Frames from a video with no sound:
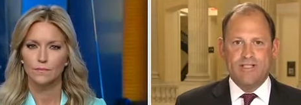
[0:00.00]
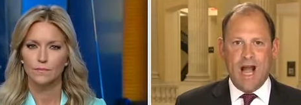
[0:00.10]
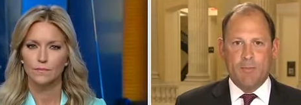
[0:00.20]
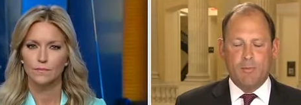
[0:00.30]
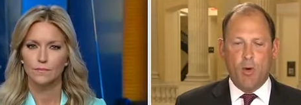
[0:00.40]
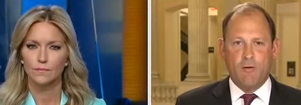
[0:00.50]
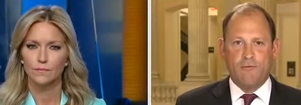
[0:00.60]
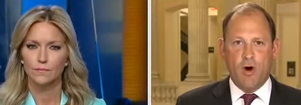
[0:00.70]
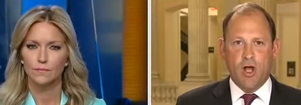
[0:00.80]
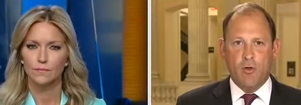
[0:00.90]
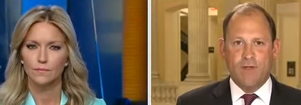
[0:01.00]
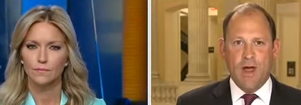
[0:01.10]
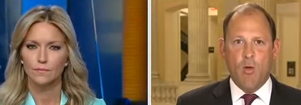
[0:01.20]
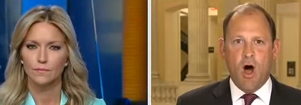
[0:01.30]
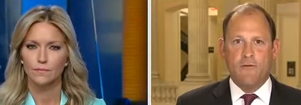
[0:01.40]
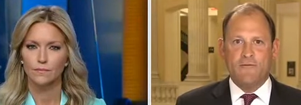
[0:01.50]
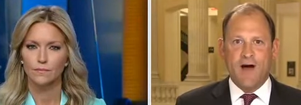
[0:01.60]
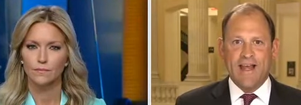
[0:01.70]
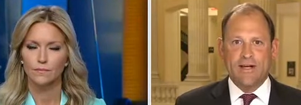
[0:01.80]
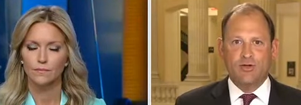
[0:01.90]
Speaker 1: retirement portfolio. They want
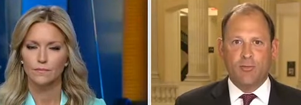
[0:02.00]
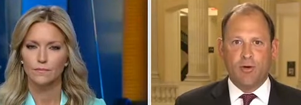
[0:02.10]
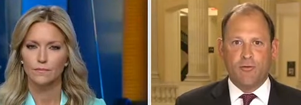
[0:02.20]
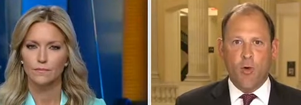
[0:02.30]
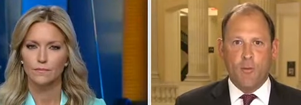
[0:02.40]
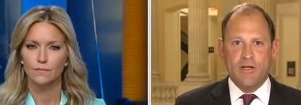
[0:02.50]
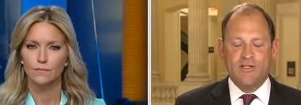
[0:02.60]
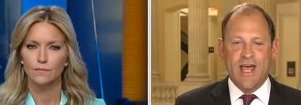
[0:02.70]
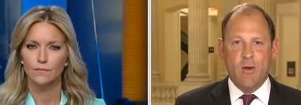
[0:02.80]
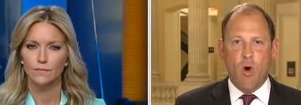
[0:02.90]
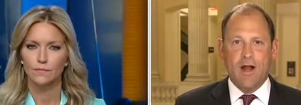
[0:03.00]
financial performance. They